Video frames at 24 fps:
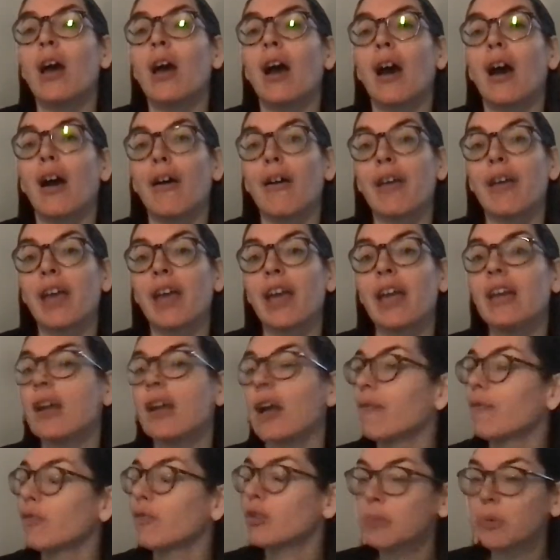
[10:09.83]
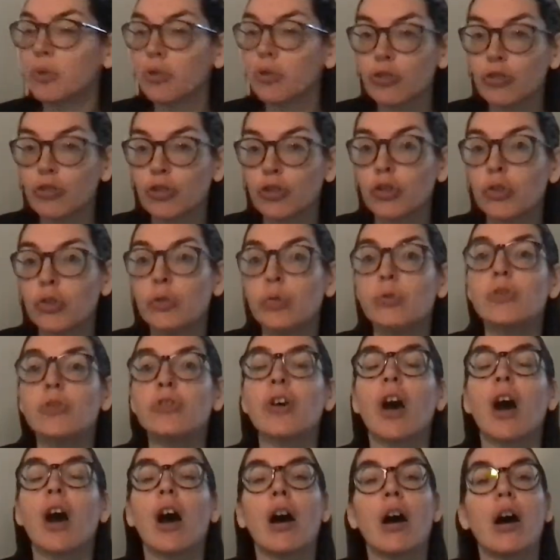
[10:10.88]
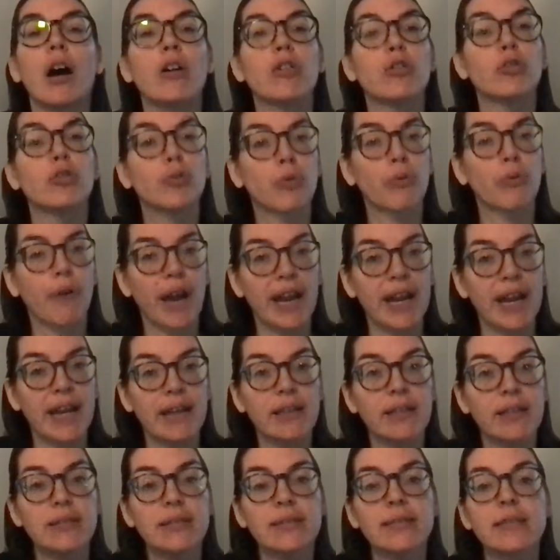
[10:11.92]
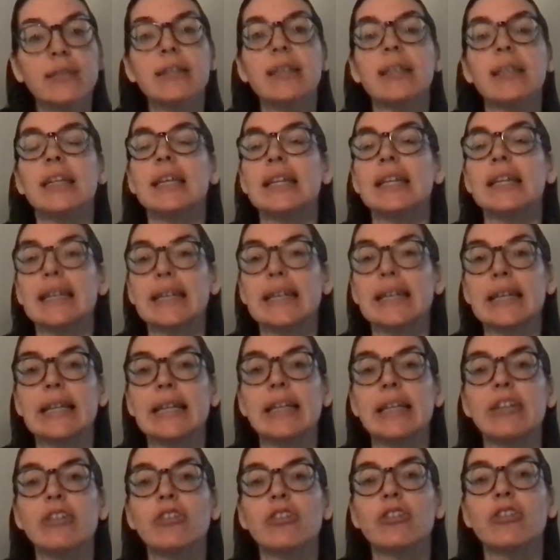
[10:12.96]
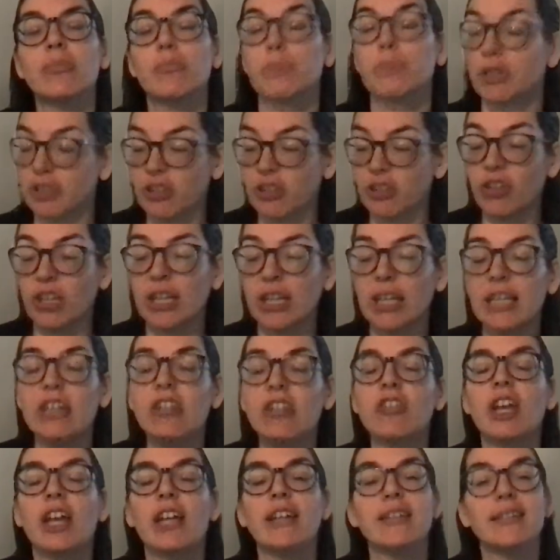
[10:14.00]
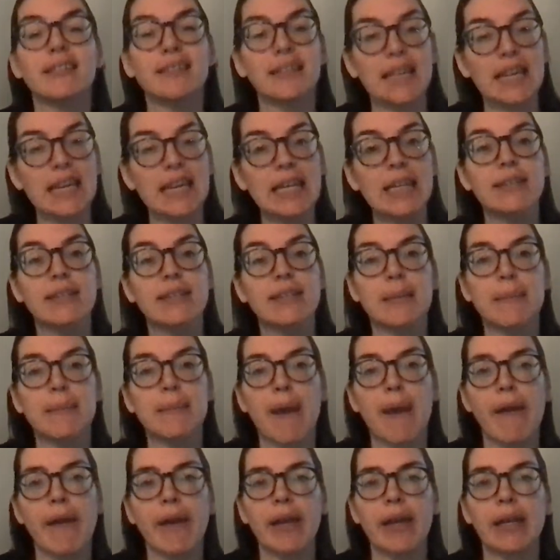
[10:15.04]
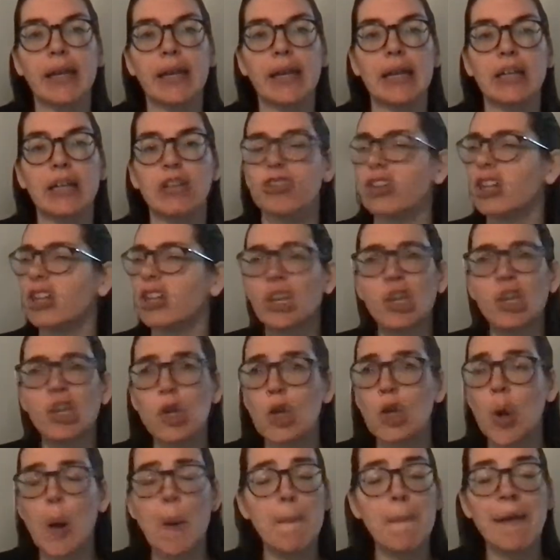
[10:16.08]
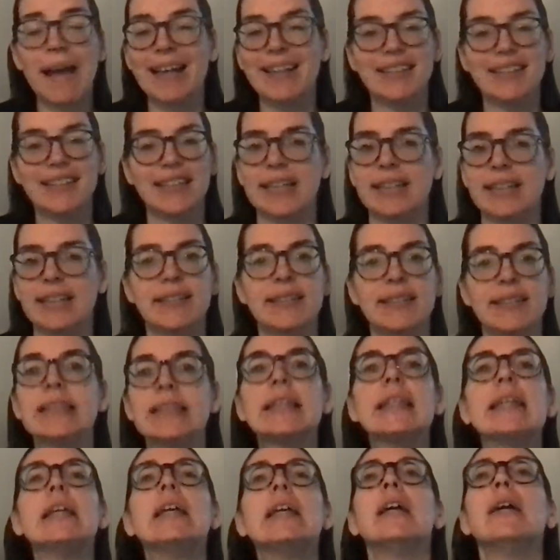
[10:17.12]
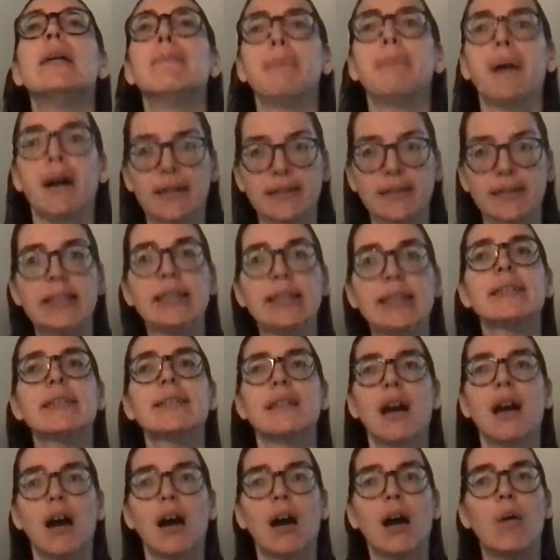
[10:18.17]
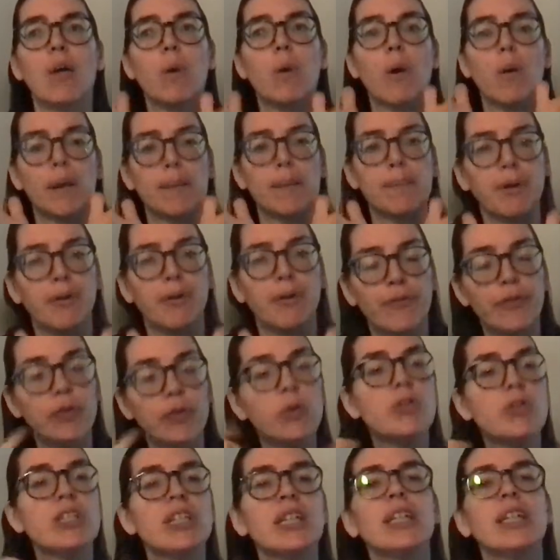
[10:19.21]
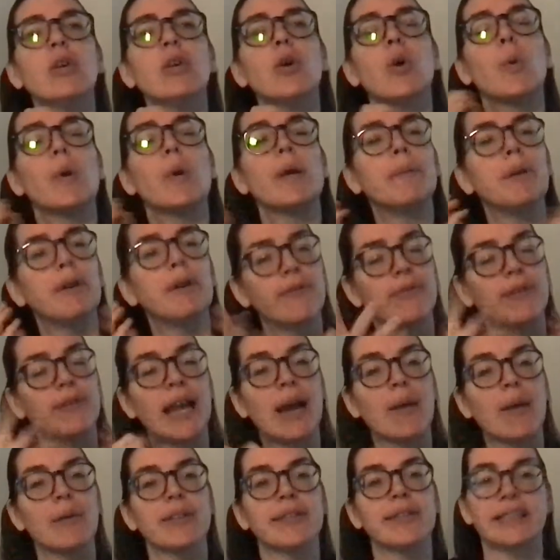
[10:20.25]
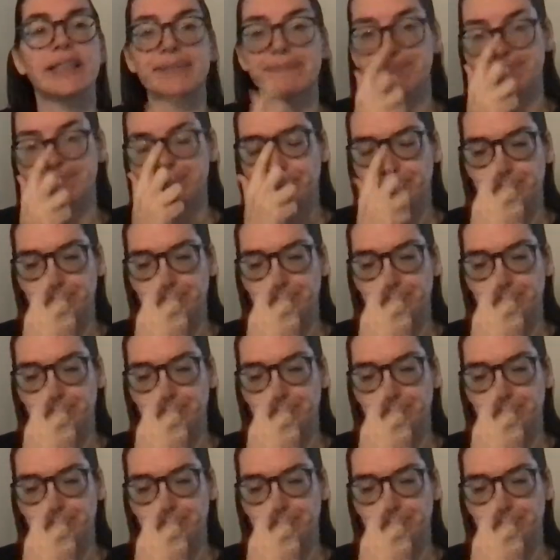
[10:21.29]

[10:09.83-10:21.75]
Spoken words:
Okay, comfortable shoes are trainers in English, British English, and sneakers in American English, not baskets. Baskets are what we put food in or we put flowers in.